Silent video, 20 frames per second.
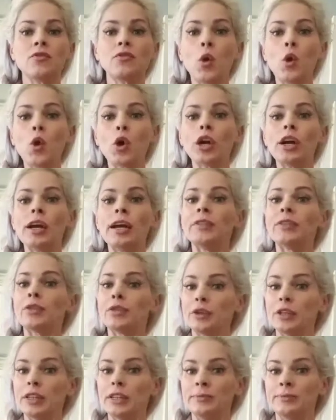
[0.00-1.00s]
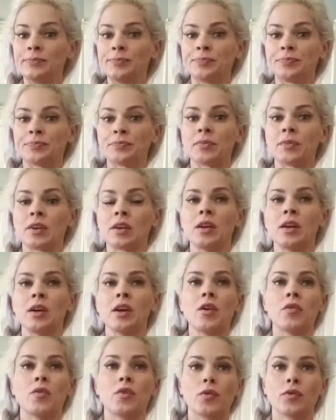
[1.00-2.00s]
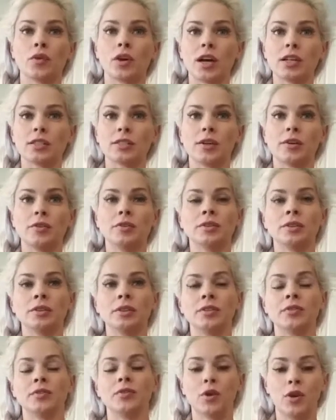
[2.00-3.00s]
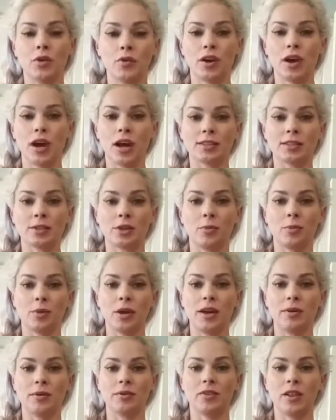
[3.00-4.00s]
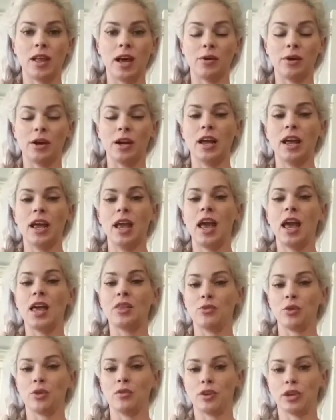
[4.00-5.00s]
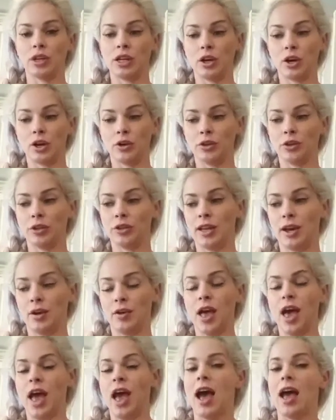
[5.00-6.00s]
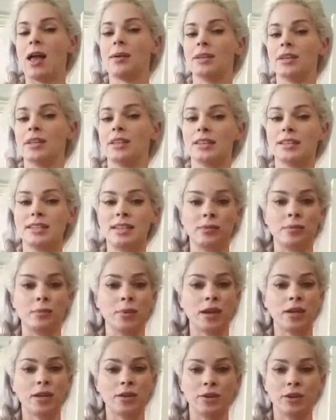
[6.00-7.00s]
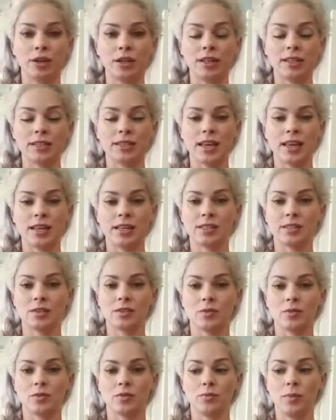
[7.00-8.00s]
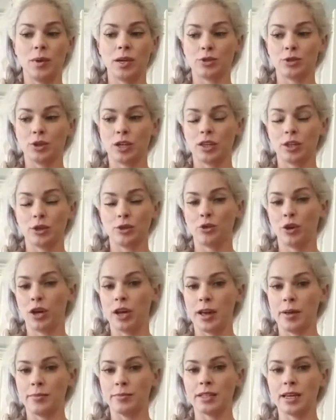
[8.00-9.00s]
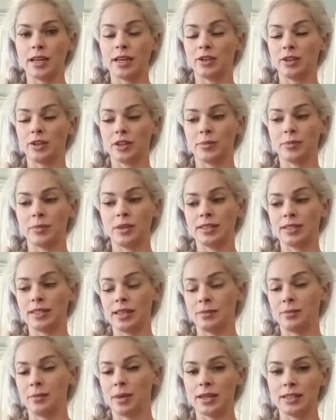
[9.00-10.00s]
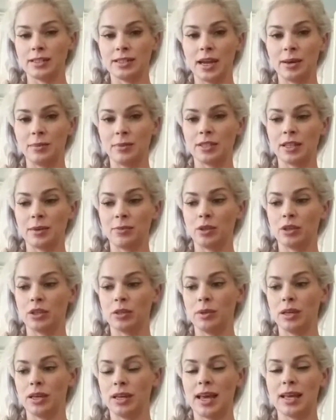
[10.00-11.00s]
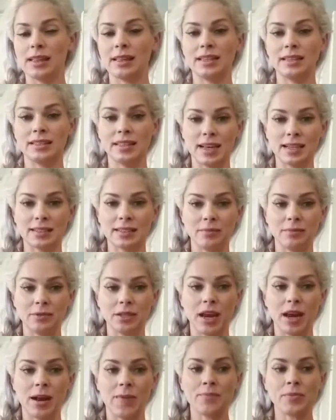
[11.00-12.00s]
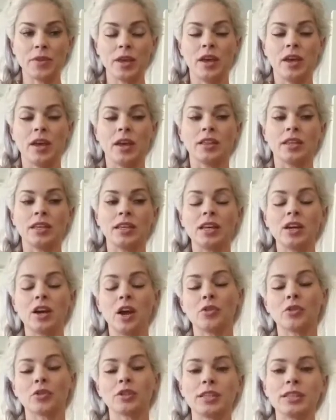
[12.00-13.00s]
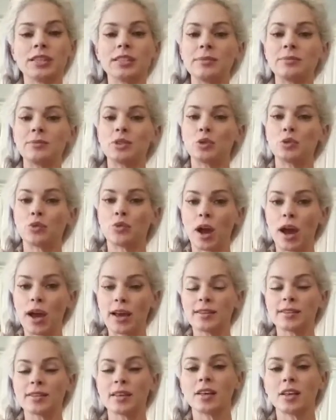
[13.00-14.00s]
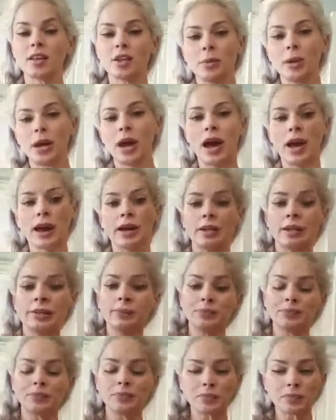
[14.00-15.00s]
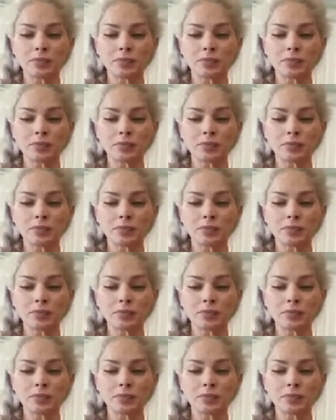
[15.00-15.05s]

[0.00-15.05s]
4 and 3. 4 for Costco, 4 for Costco bread, flour, and 3 for King Arthur. Now, I did the same amount of ingredients as measuring the grams. I cooked them the same amount of time because I put them in at the exact same time. The King Arthur did seem to rise a little bit higher.